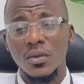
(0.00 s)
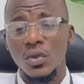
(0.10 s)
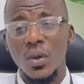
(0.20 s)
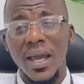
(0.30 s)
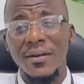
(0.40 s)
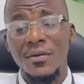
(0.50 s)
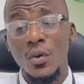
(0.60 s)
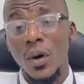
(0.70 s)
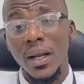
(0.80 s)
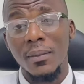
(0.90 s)
to
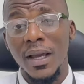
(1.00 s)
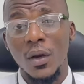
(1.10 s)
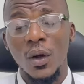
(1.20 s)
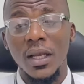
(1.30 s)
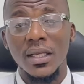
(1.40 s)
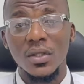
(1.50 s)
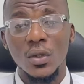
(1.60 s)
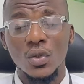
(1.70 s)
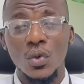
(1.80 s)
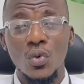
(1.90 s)
every one of my colleagues
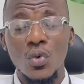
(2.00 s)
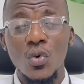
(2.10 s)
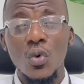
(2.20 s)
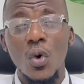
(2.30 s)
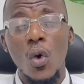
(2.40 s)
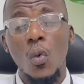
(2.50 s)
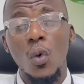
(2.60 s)
also who